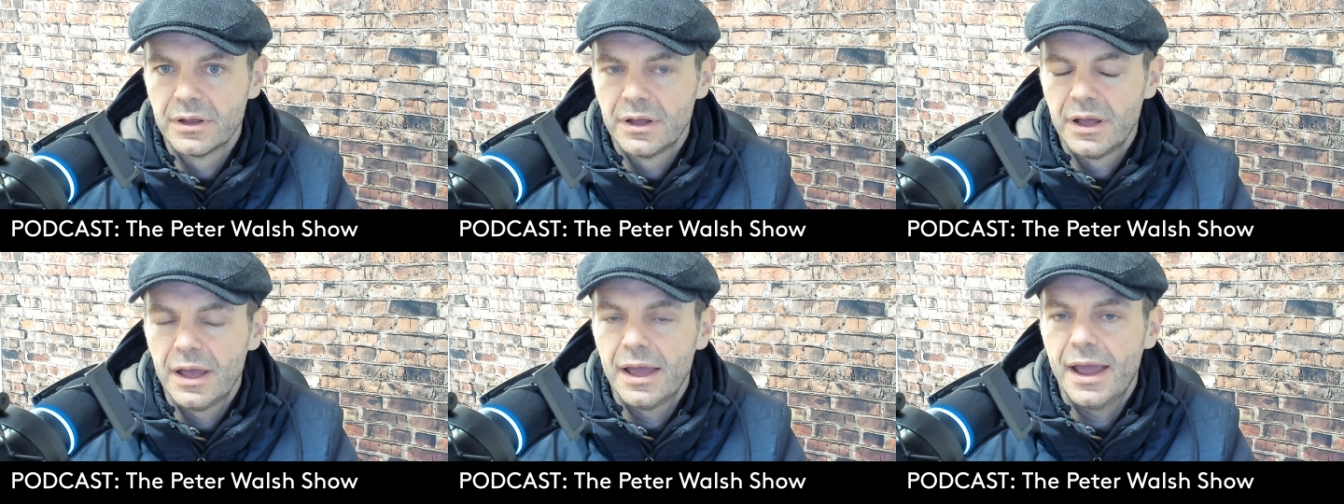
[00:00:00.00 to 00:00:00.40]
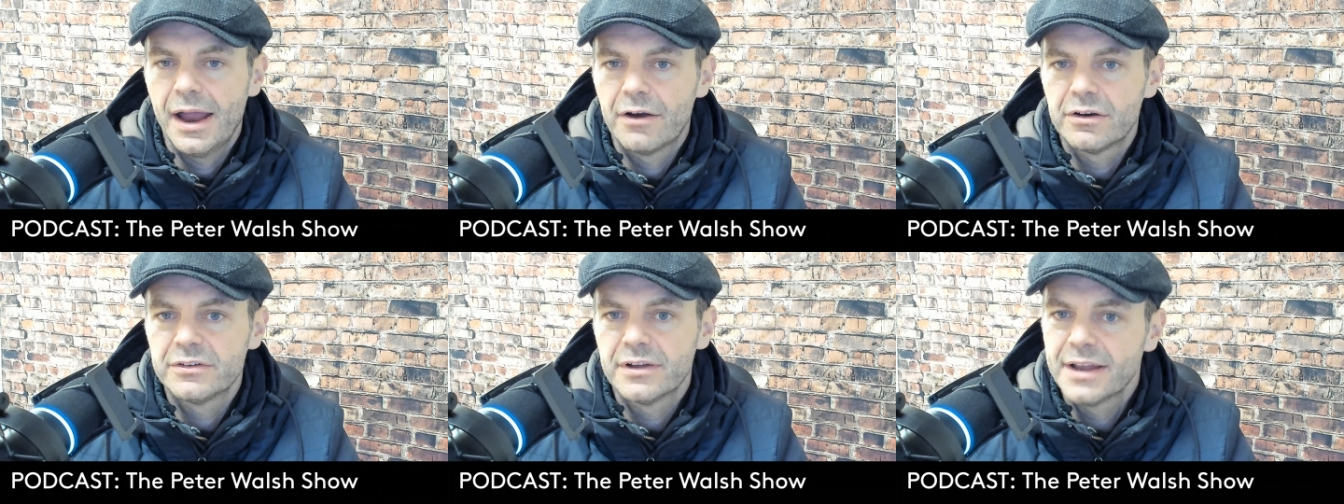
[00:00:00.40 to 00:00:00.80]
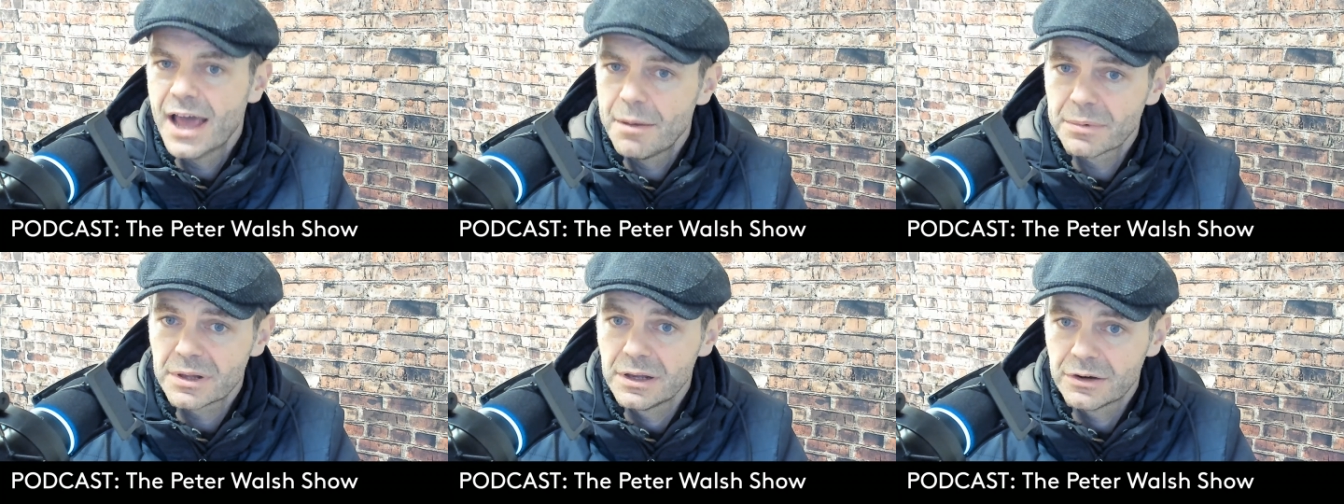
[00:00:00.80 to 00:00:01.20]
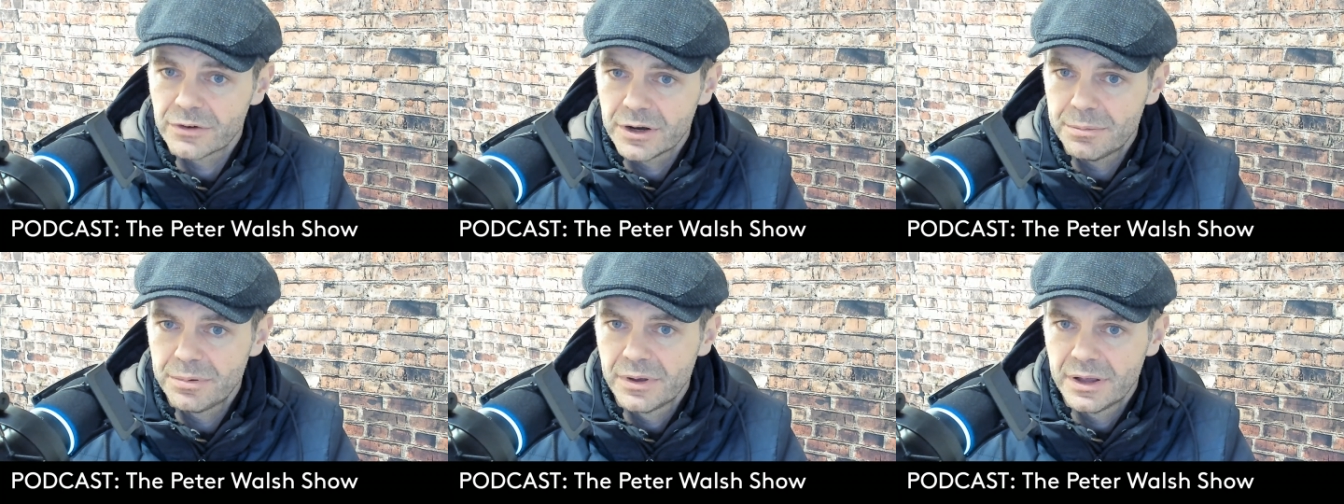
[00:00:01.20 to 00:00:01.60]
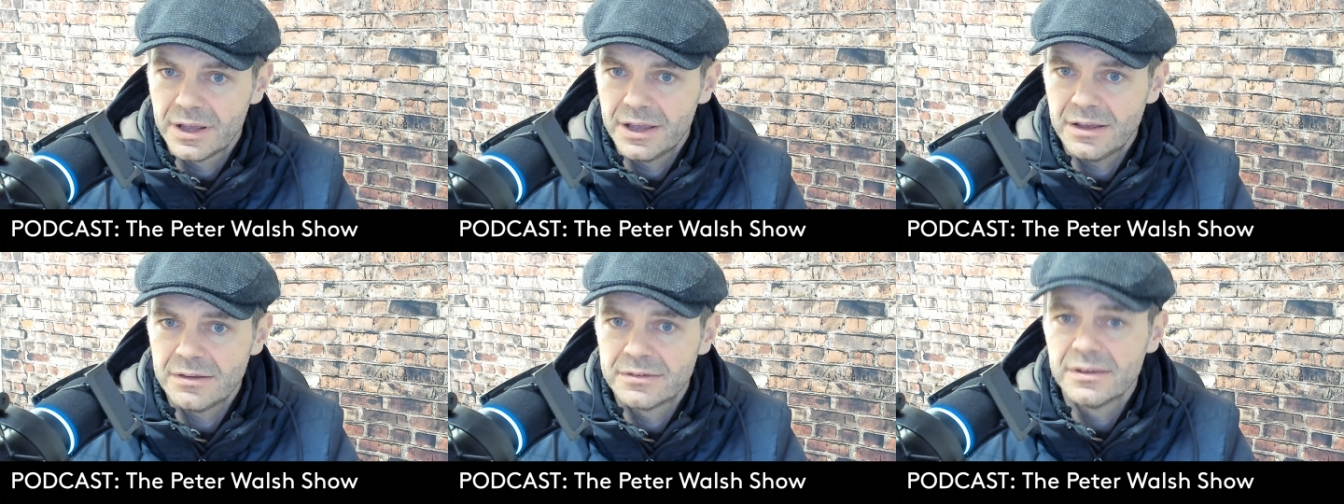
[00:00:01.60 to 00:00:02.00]
Aerodynamical grip
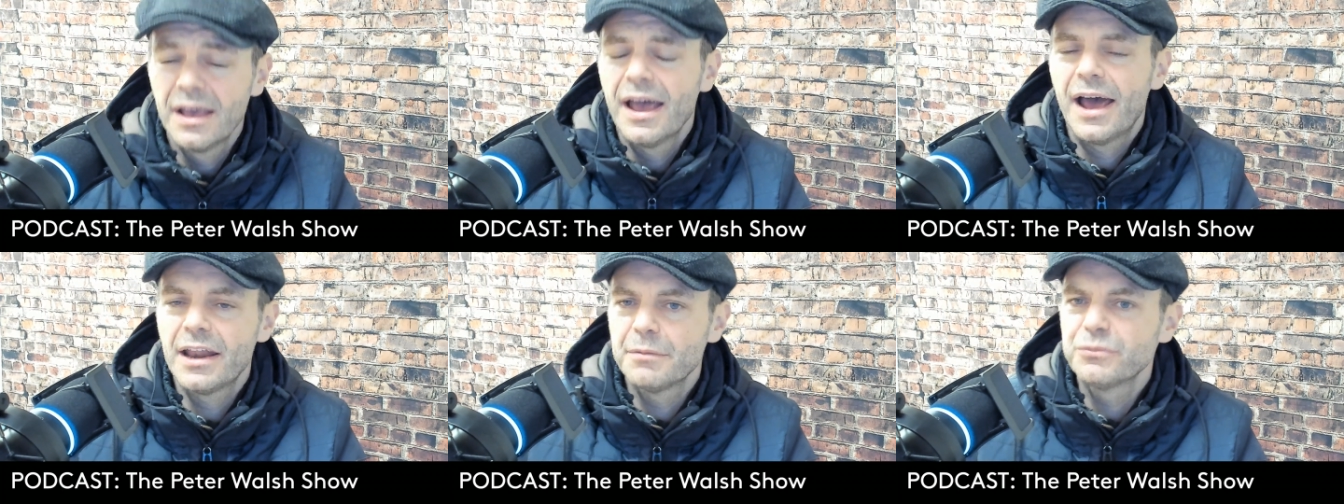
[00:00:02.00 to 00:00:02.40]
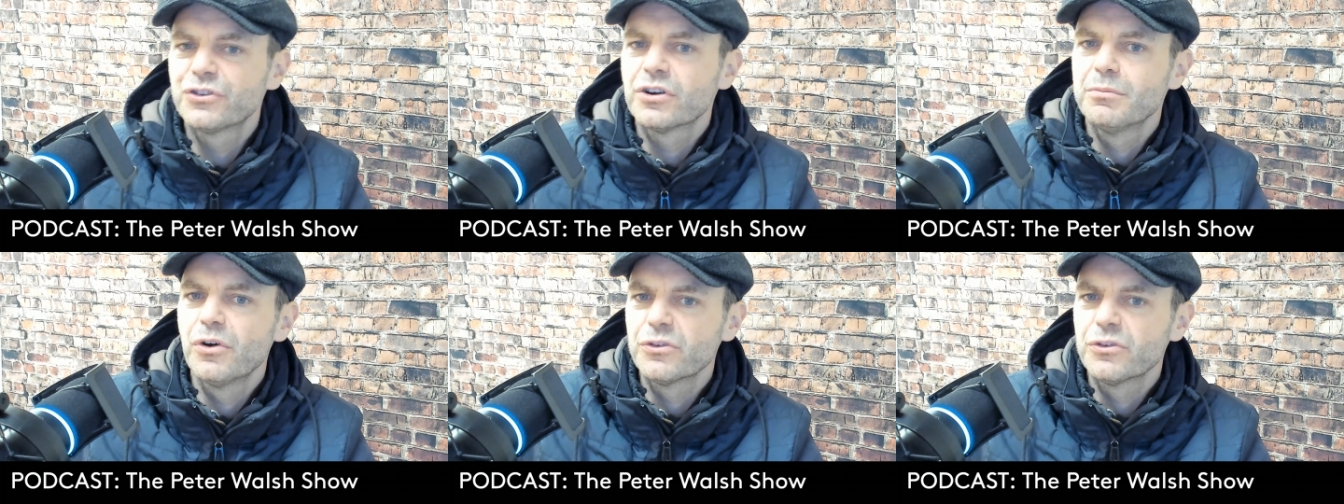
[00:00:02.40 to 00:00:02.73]
is, and I'm sure most